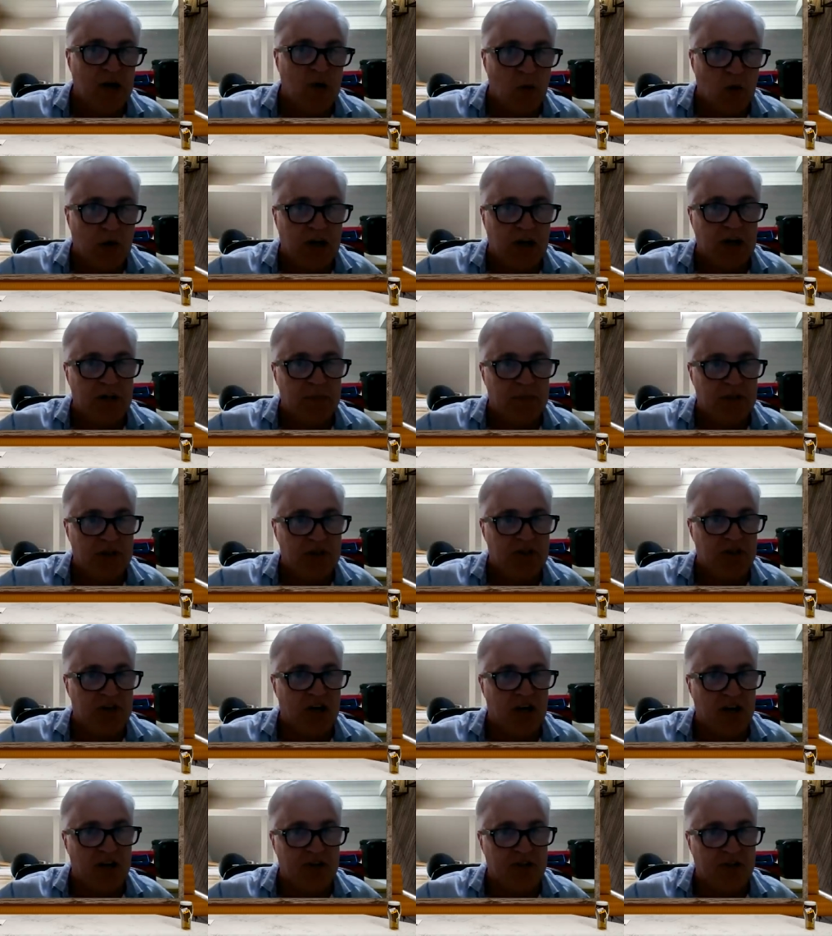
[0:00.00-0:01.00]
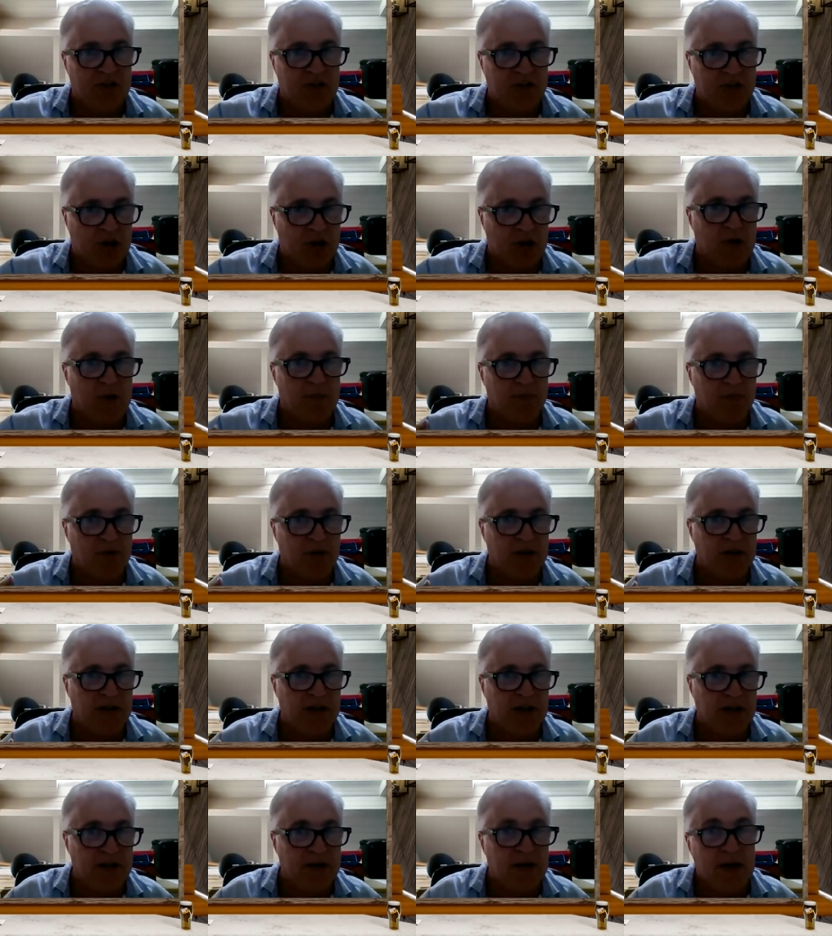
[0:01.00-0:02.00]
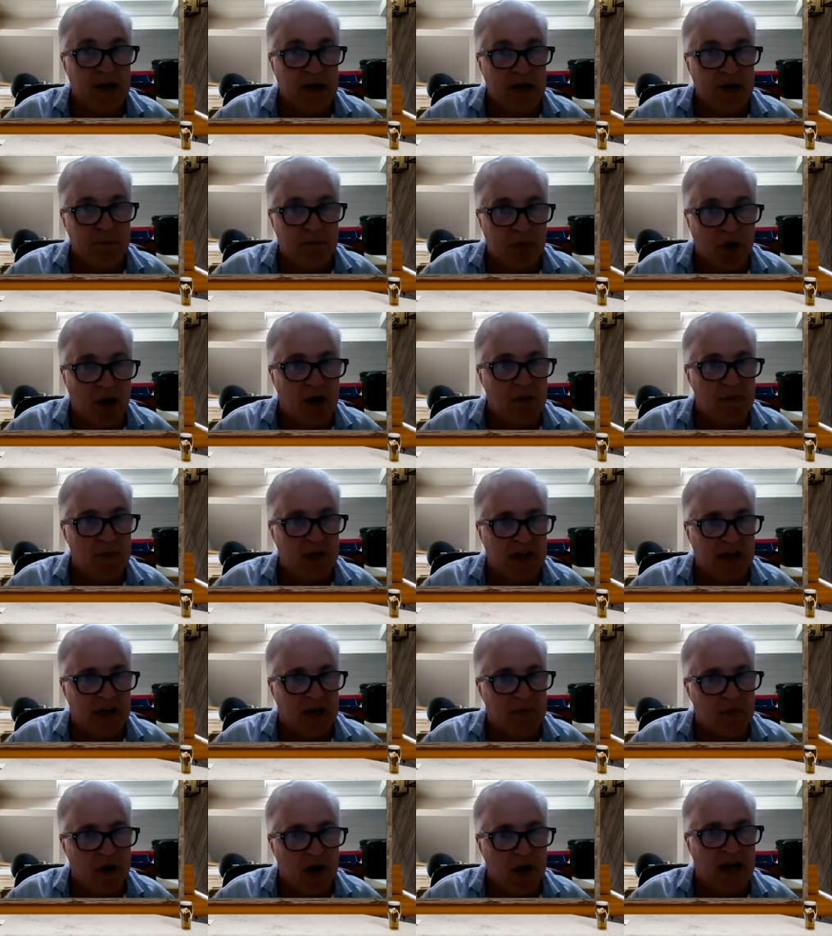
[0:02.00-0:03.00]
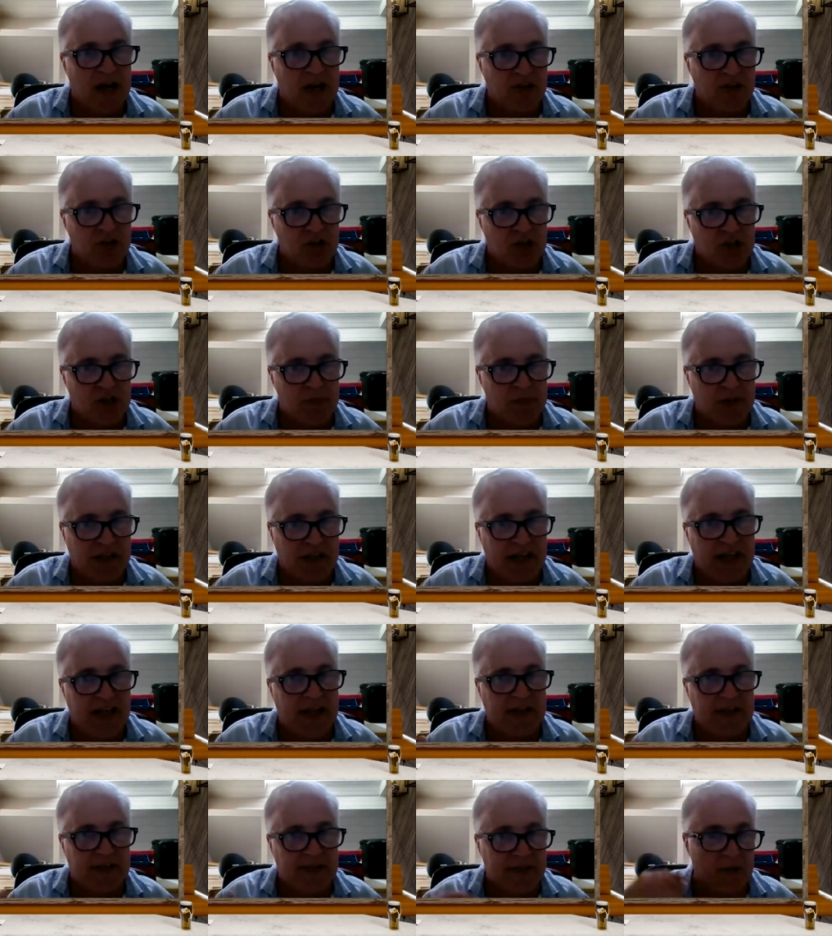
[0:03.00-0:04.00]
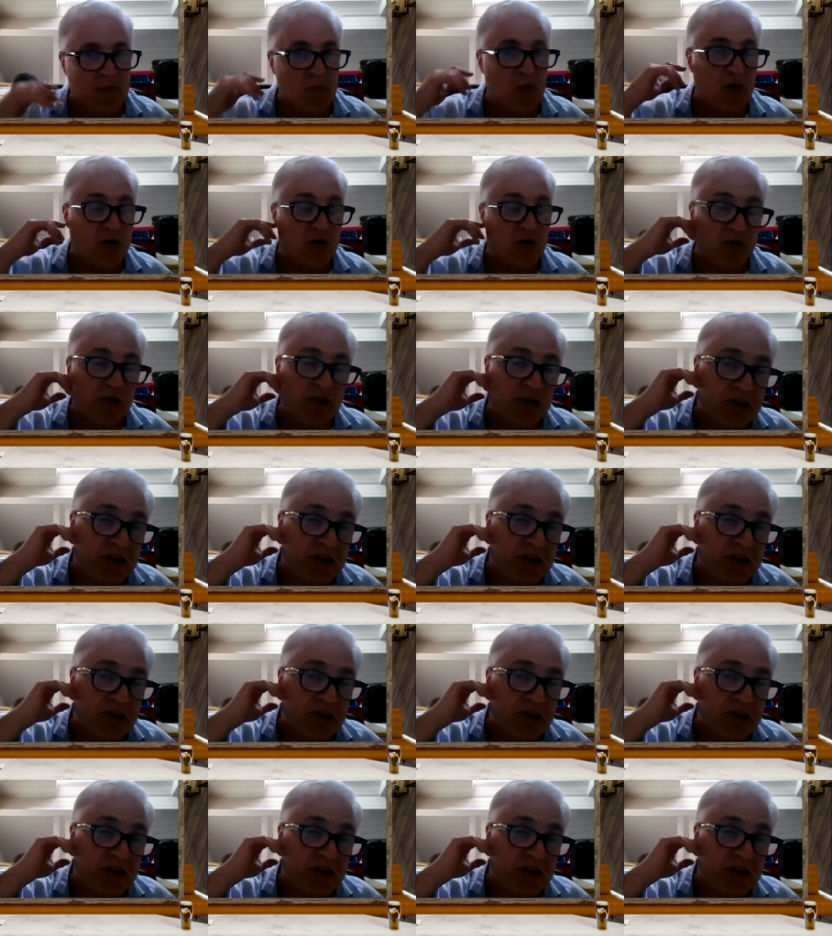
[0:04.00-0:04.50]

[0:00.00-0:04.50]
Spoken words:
were going to be starters. So I'm thinking, blimey, I might actually be getting somewhere on